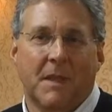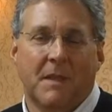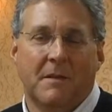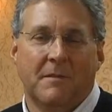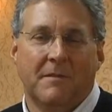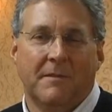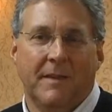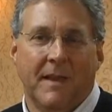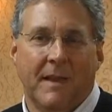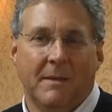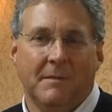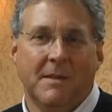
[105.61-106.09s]

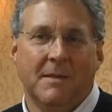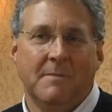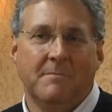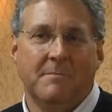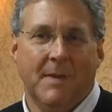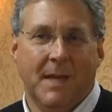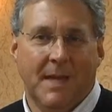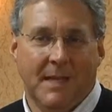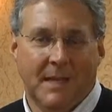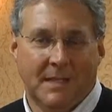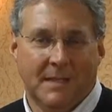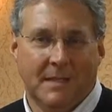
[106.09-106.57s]
family
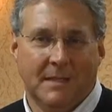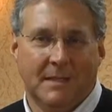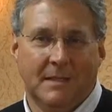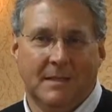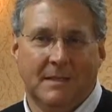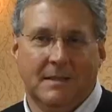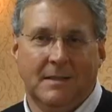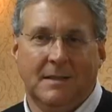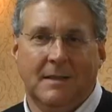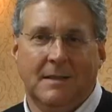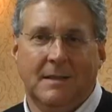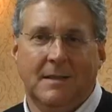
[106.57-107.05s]

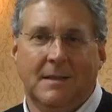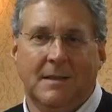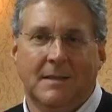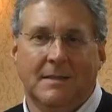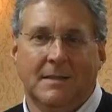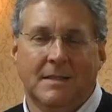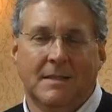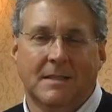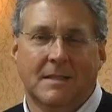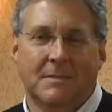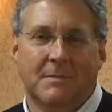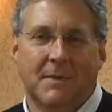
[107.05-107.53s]
medicine
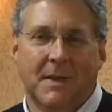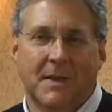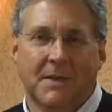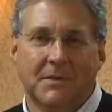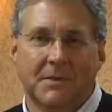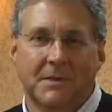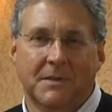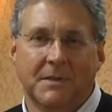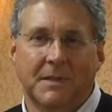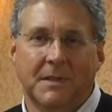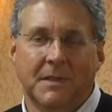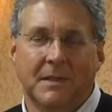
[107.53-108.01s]
as a
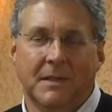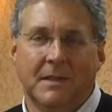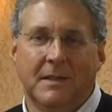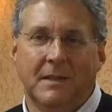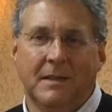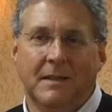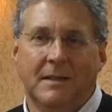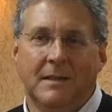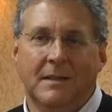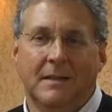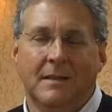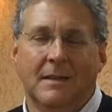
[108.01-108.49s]
specialty
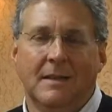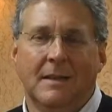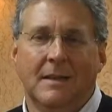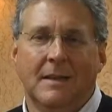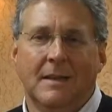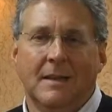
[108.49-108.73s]
in